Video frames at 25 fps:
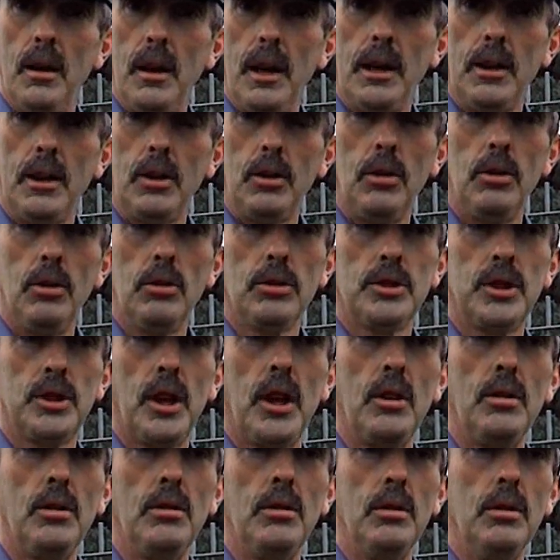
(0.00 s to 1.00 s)
It can
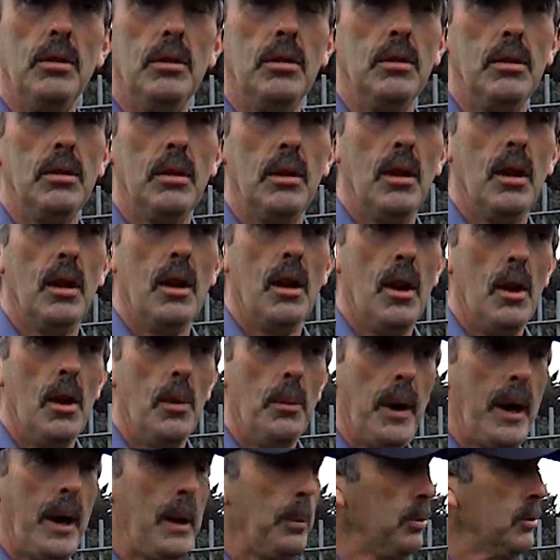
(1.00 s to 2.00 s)
also,
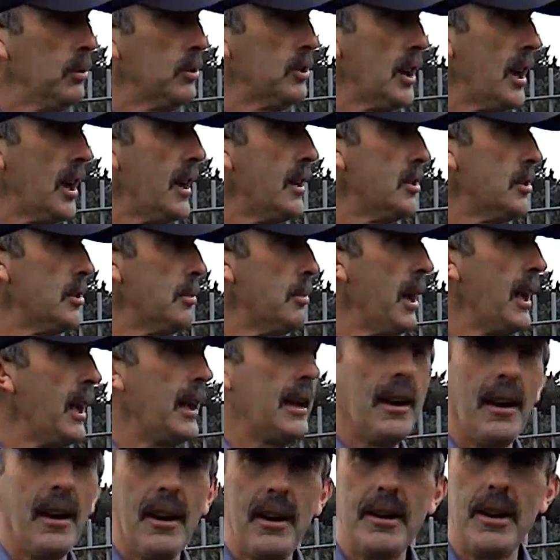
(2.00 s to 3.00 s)
people say to
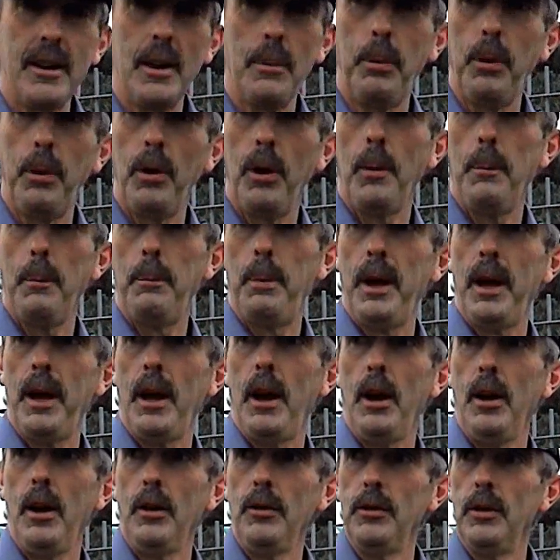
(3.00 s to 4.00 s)
me, can't you put a
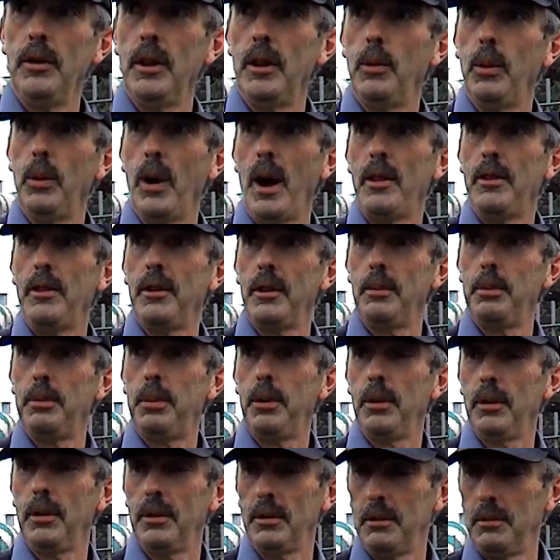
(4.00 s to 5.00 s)
bit on the weather,
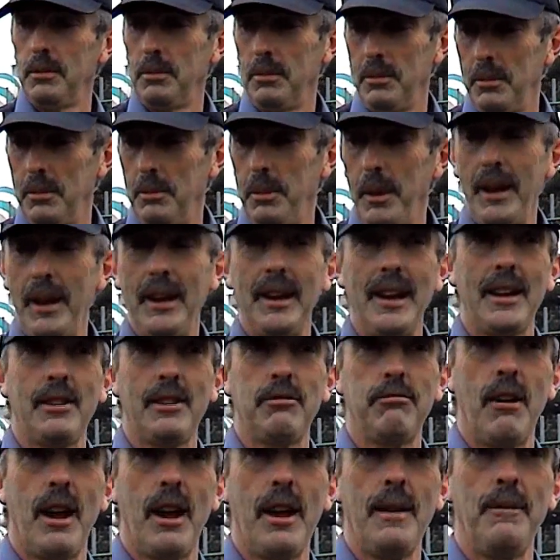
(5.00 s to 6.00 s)
put a bit
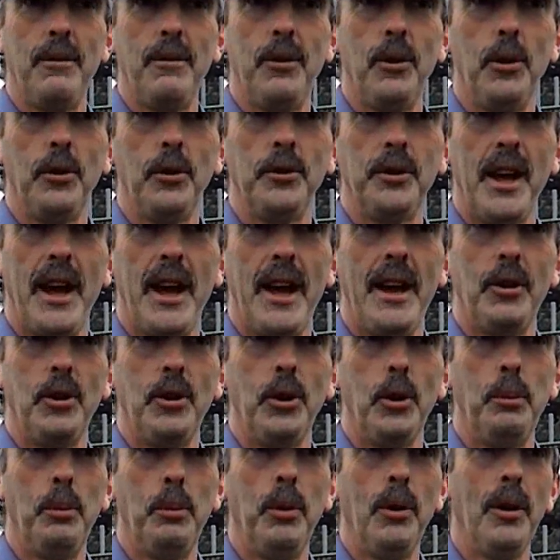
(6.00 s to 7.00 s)
less rainfall
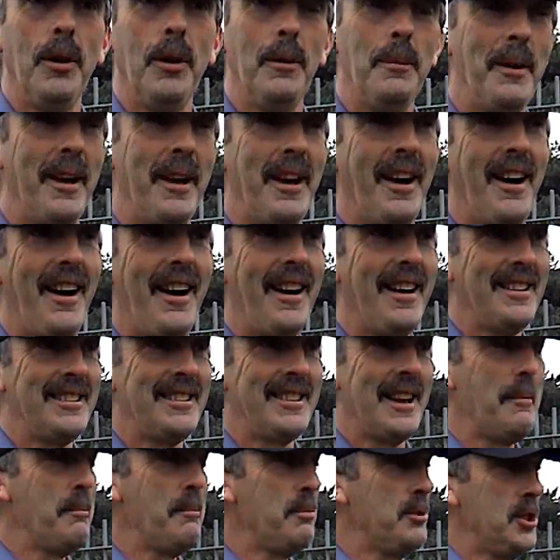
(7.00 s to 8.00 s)
down, or put a bit higher
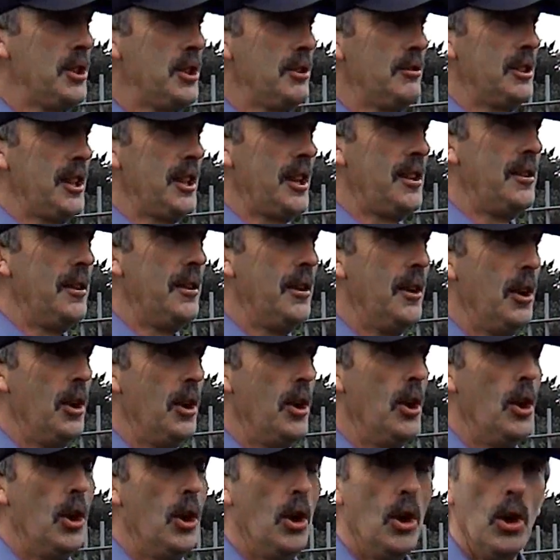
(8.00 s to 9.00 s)
temperatures in?
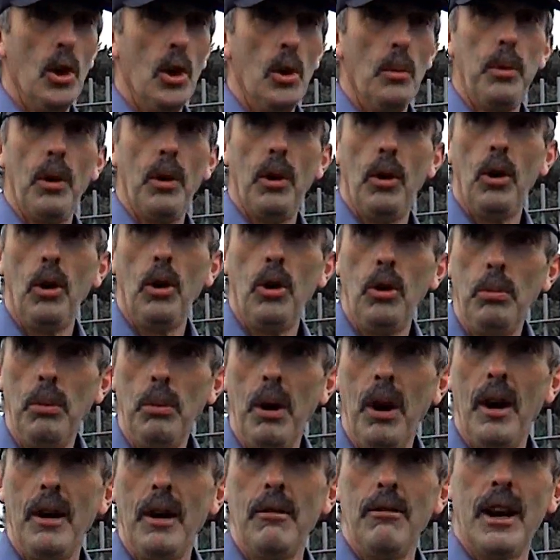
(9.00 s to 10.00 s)
But all
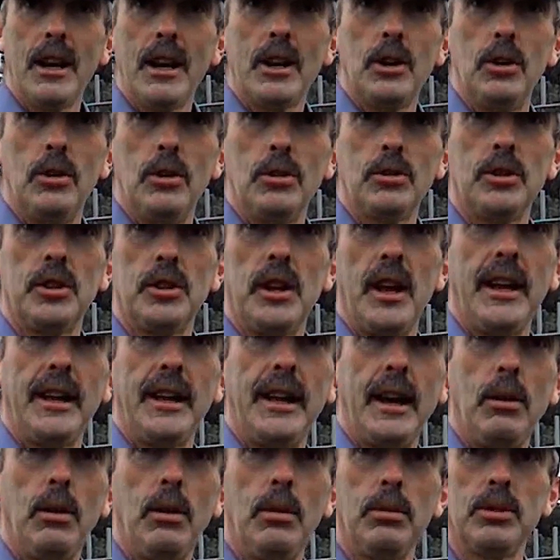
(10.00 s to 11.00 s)
my records, they
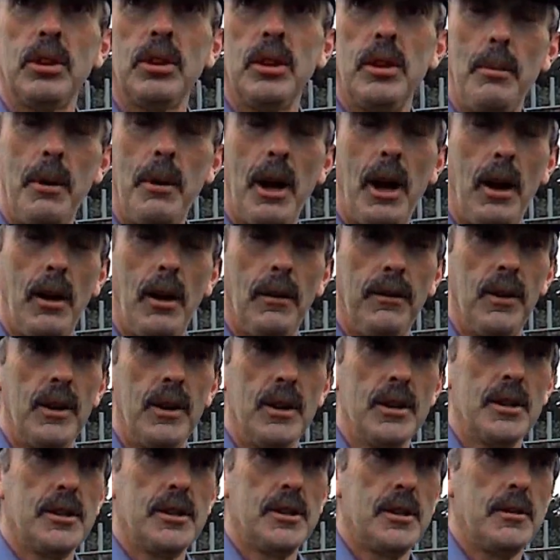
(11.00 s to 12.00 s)
go up to the Met
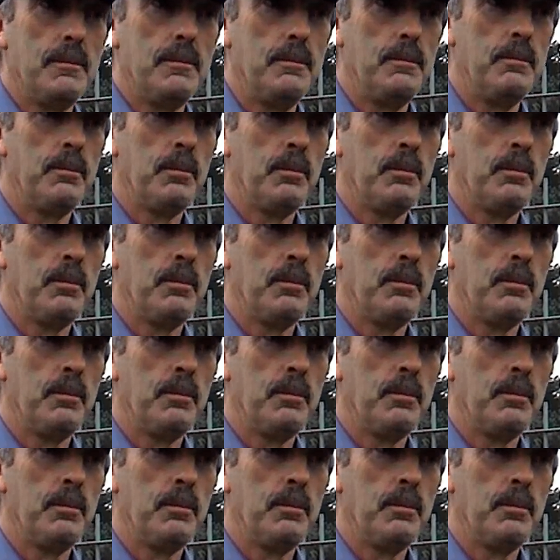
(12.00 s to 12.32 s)
Office,